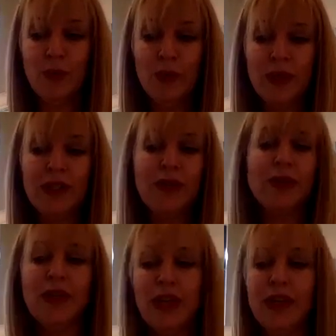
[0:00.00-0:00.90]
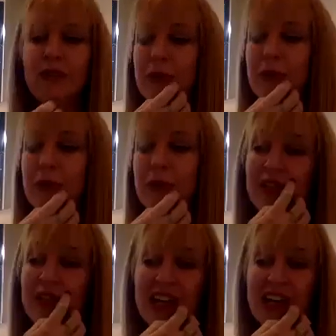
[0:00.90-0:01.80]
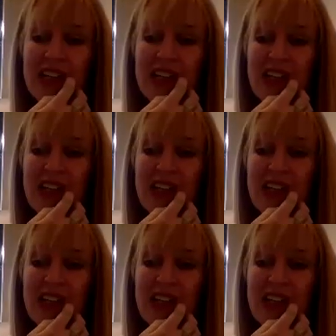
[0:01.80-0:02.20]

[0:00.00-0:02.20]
would create a ripple effect.